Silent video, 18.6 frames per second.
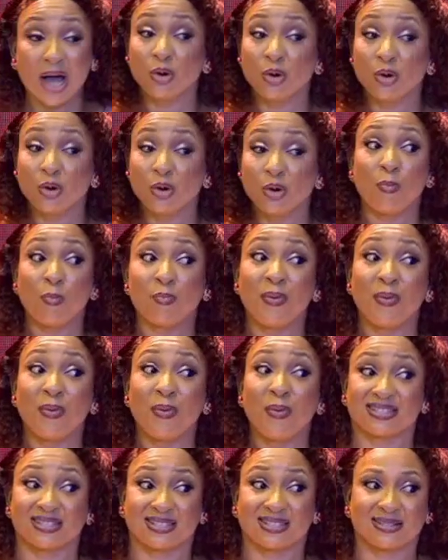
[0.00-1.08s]
your
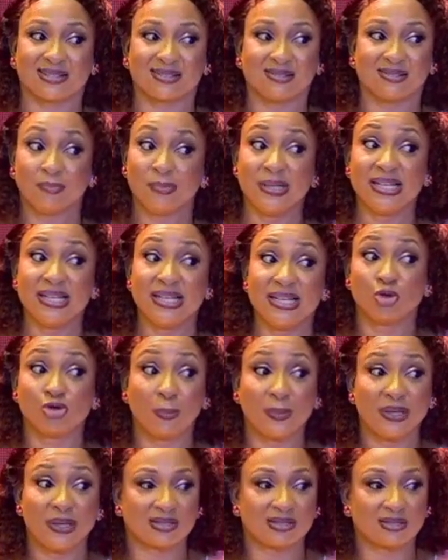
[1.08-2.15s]
past, please drop it.